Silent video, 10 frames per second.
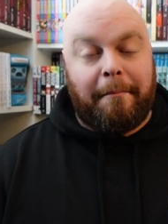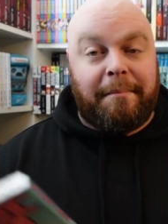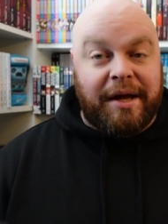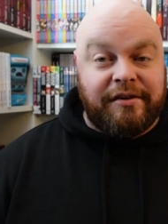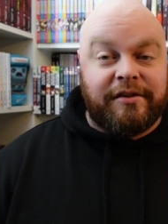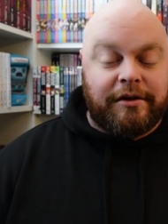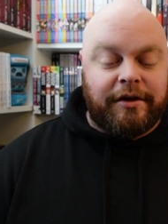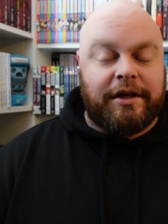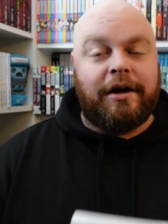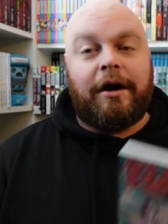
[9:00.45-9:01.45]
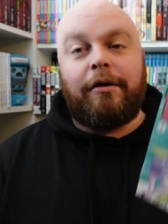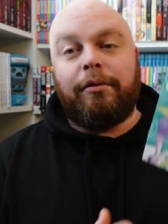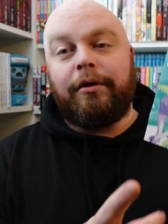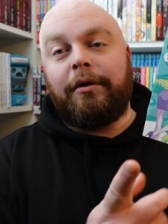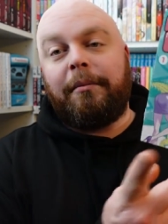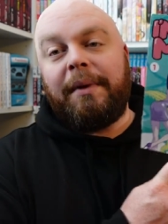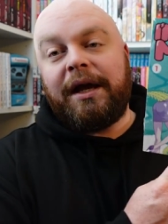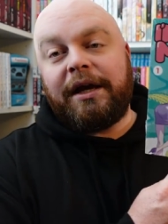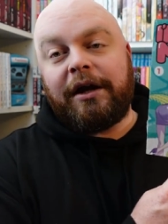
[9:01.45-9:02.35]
basically our main